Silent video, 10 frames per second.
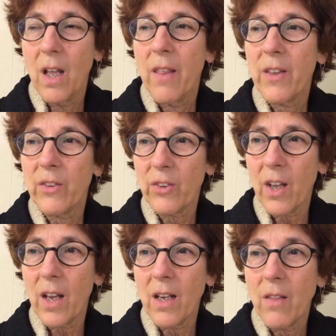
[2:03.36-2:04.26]
that
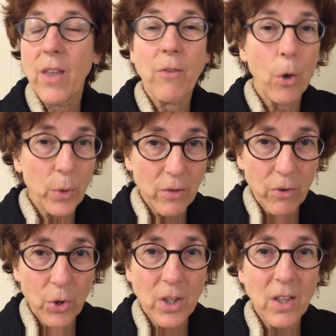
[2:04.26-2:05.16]
say they've already
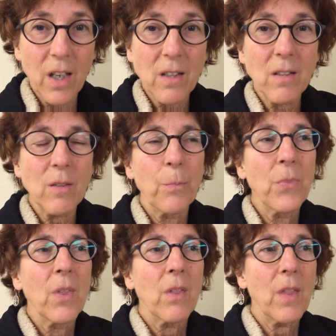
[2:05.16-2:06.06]
voted yes,
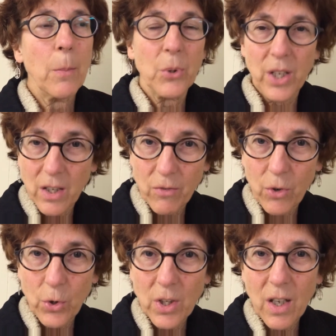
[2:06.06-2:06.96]
they plan to
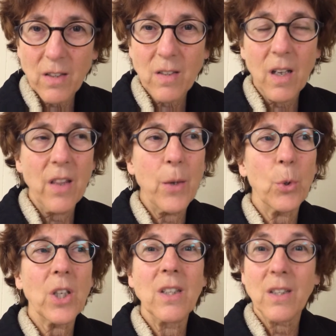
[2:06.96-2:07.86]
vote yes, and they will
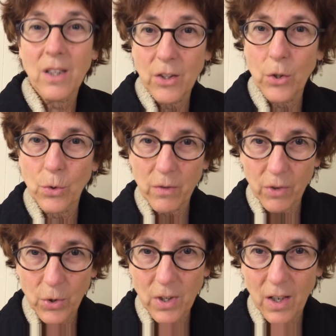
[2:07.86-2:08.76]
continue to
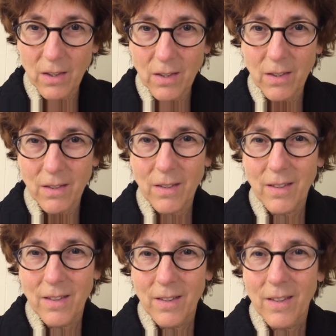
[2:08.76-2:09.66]
vote yes.
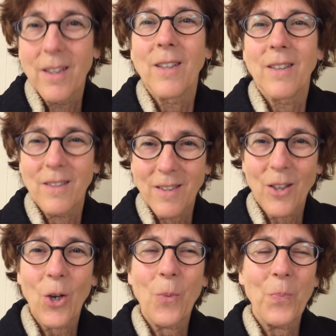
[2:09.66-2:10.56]

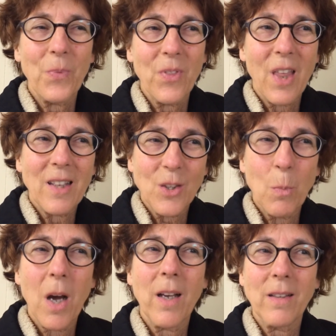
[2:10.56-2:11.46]
So that's
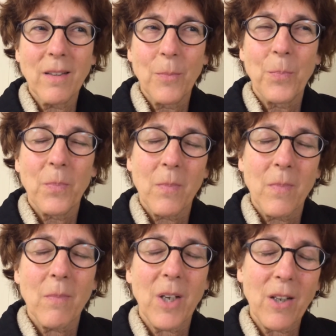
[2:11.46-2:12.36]
my
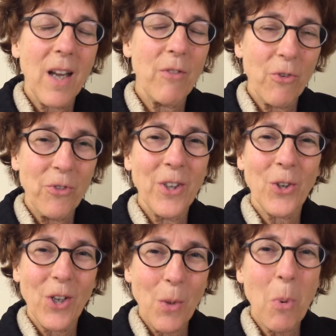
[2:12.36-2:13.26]
I have the
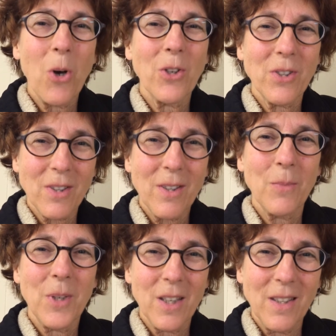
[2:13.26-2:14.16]
finger on the pulse
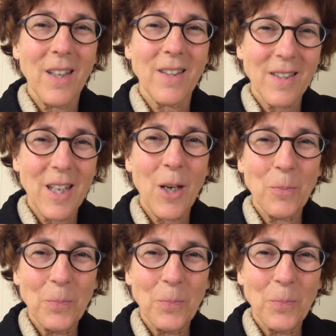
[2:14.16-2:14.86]
in Youngstown.